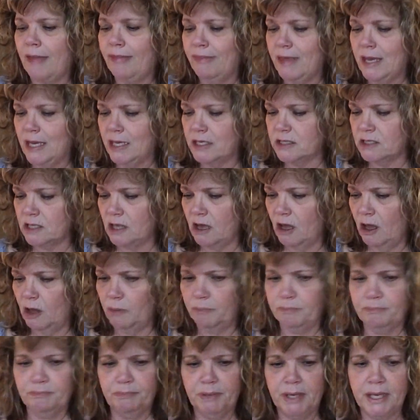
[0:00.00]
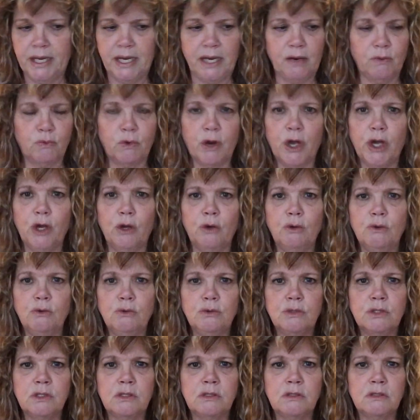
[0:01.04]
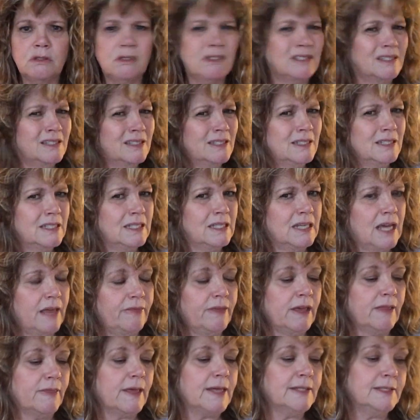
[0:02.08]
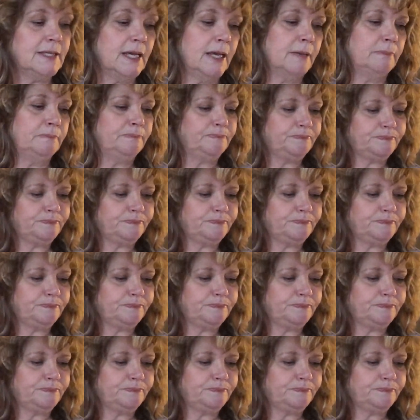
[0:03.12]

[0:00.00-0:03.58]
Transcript: I think it's called Penny Rose. I think that's it.